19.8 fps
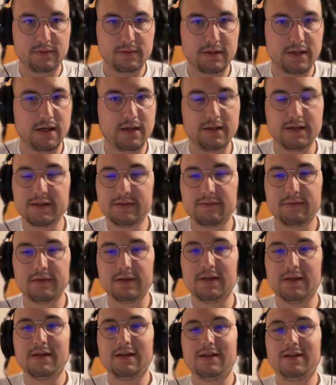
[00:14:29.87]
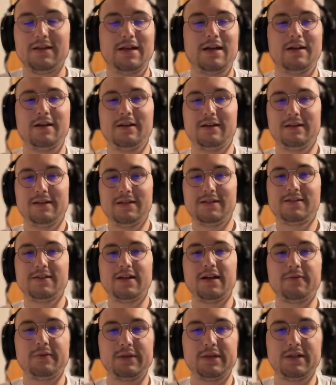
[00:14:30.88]
Yeah, this one. Yeah, let's
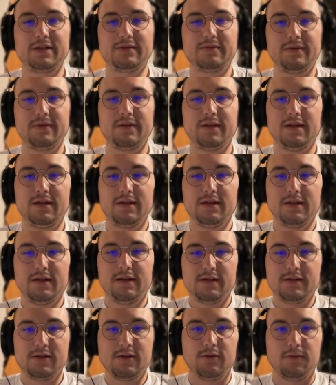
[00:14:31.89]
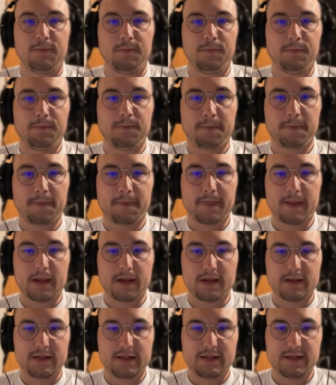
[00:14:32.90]
start with this one. So
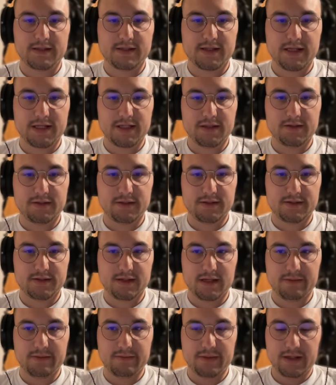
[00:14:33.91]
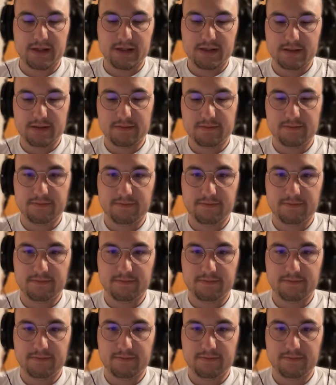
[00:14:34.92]
let's assign into the same base